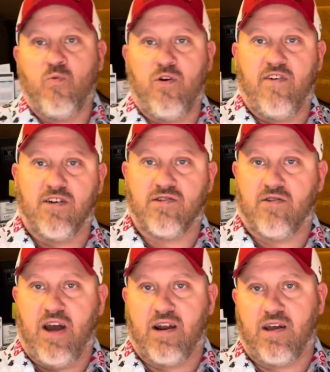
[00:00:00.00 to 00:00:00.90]
We've also
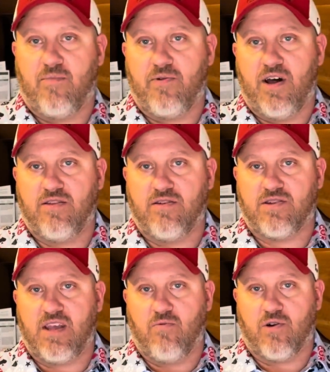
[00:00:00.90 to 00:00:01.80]
got a couple
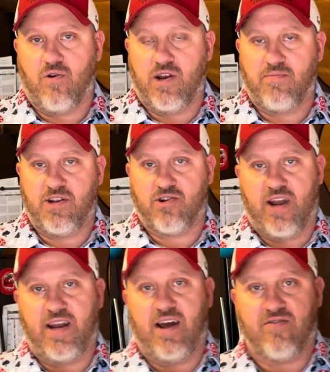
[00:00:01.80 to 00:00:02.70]
others that we're going to be
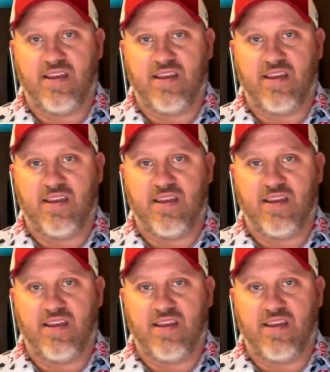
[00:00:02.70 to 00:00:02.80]
trying out.